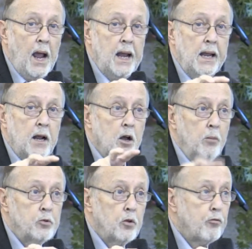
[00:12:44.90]
And he
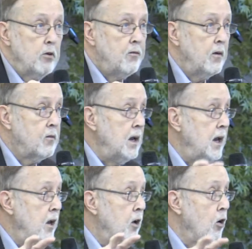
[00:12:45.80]
comes to 3:15
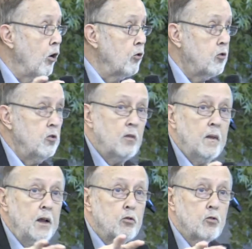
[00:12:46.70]
and he curses
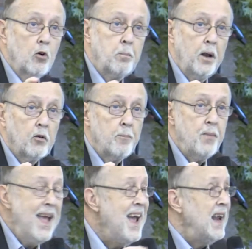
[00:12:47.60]
the serpent.
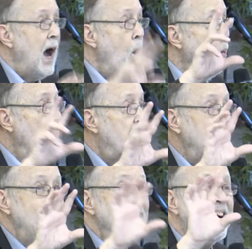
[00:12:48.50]
Now,
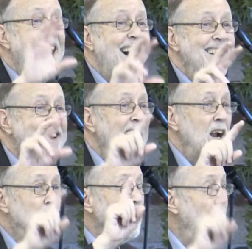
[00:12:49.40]
within the
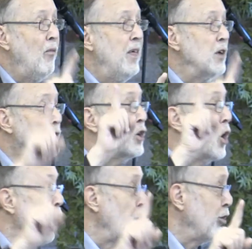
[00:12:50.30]
context of this
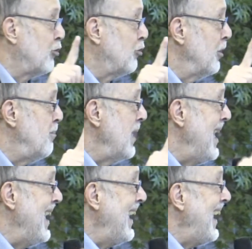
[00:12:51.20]
curse
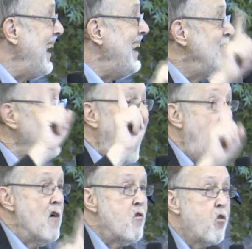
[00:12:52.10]
is
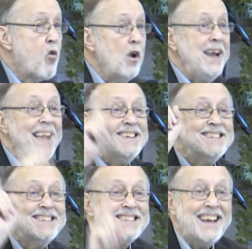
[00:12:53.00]
every
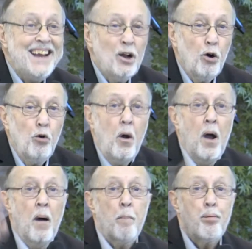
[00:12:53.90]
single
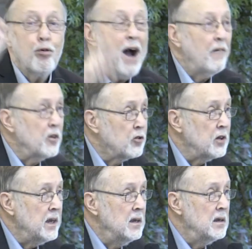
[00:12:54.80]

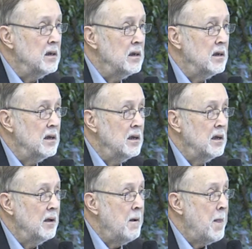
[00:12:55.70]
prophecy
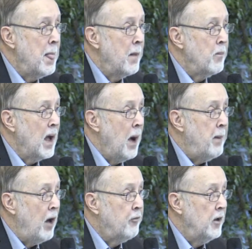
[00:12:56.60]

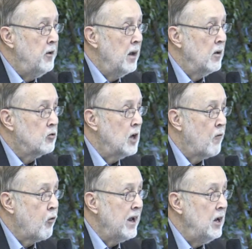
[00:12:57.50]
about the
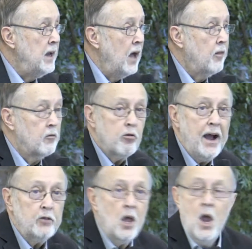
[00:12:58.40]
suffering and death of
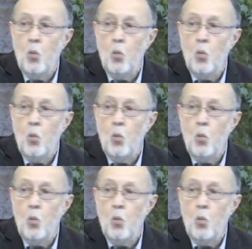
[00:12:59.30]
Christ.